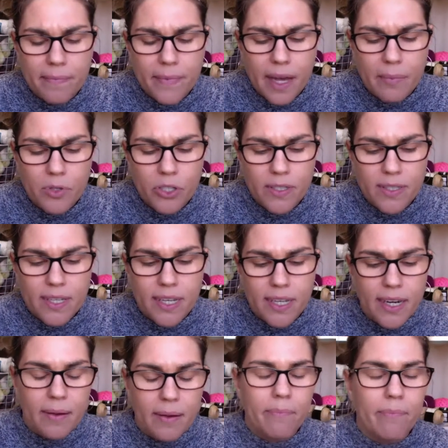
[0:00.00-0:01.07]
I'm just going
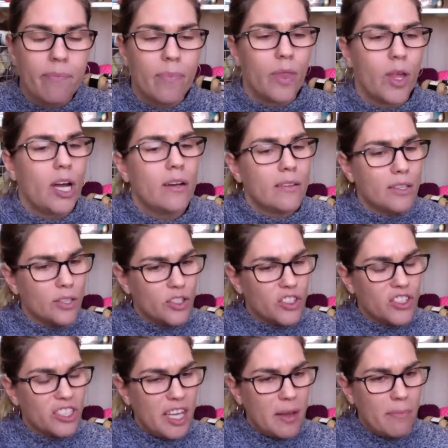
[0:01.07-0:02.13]
to
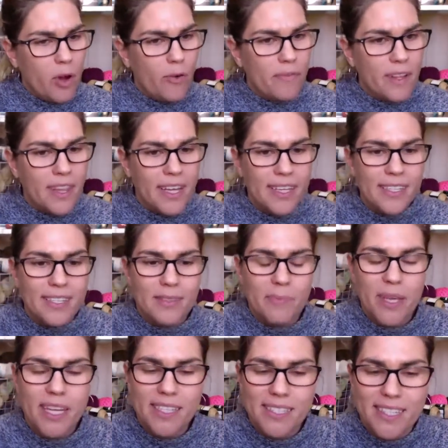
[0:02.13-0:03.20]
skim over
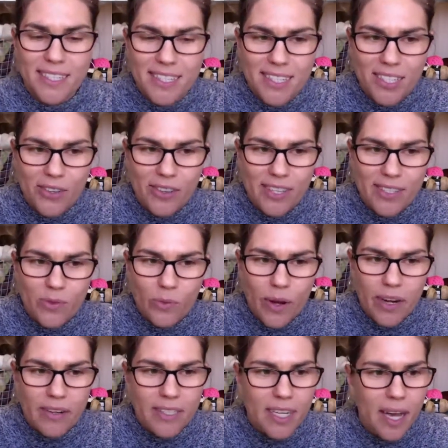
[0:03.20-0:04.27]
this because it's still this
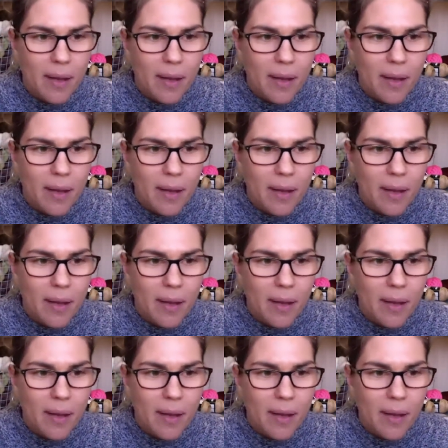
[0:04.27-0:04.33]
weird